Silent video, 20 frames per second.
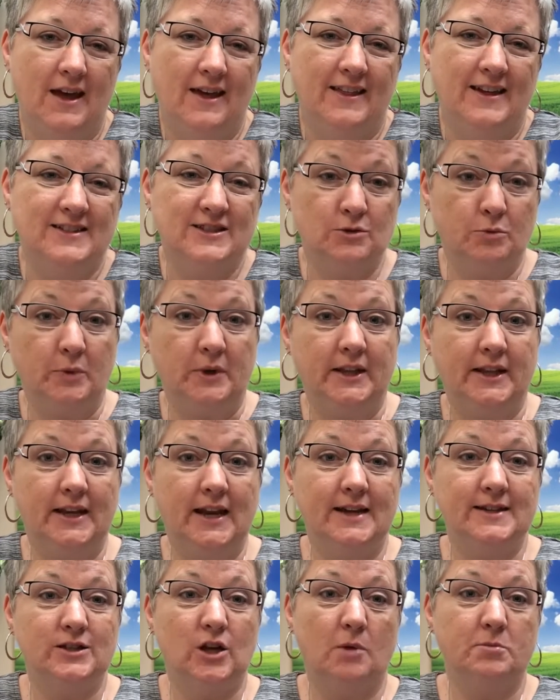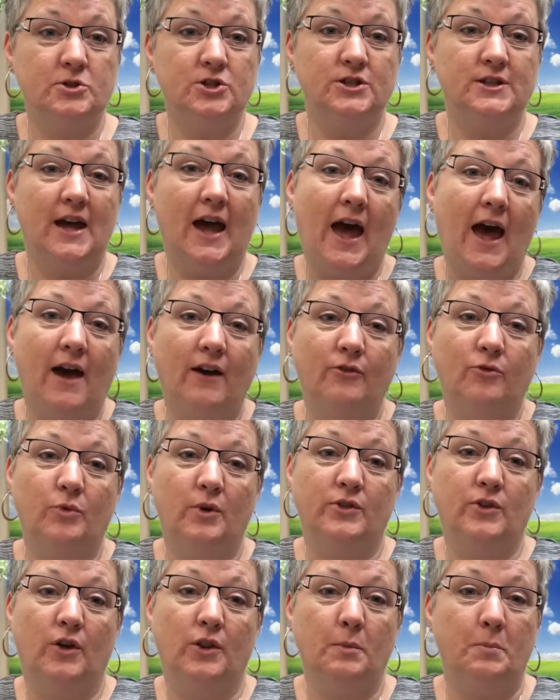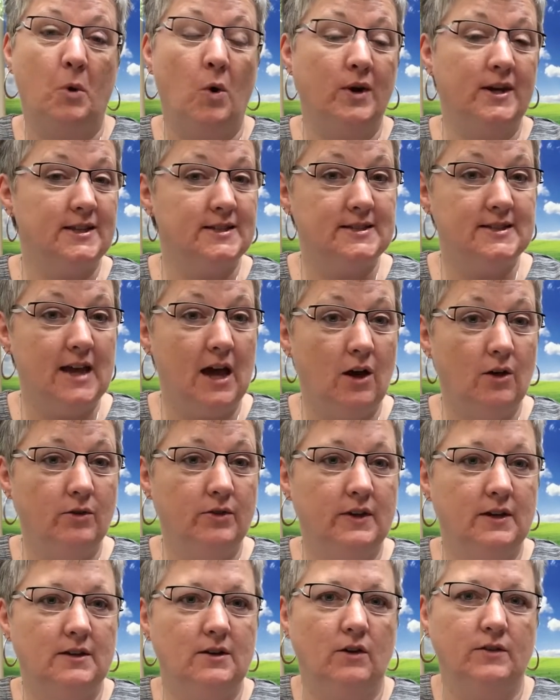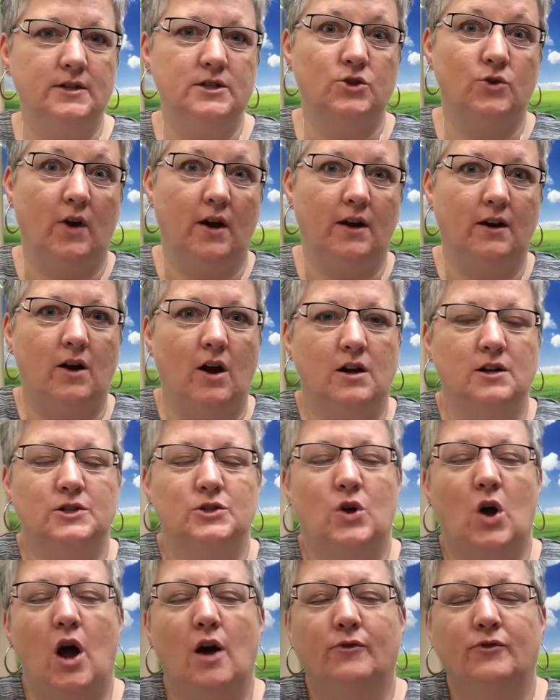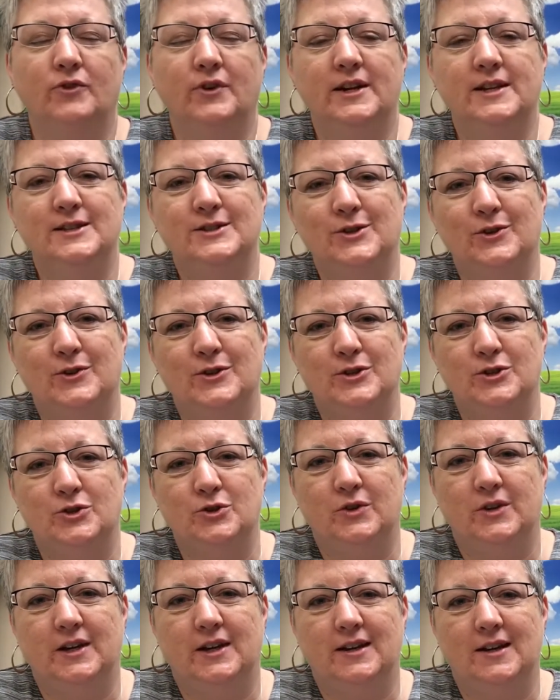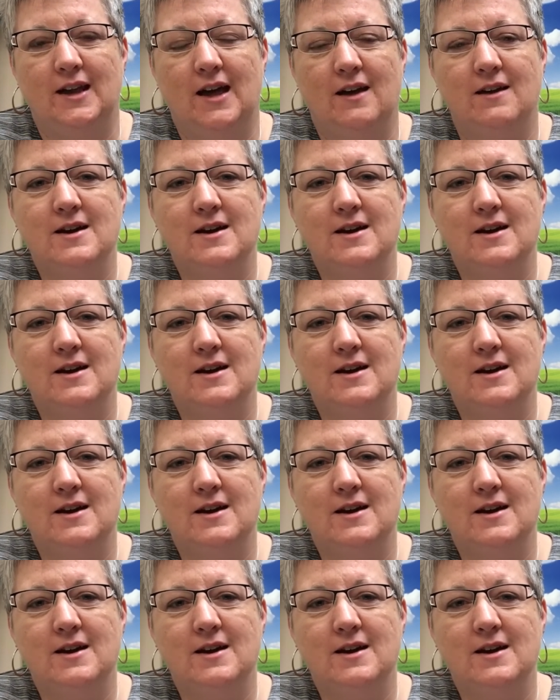That's a really nice option to have with all the points now that all these credit cards are offering, so that you can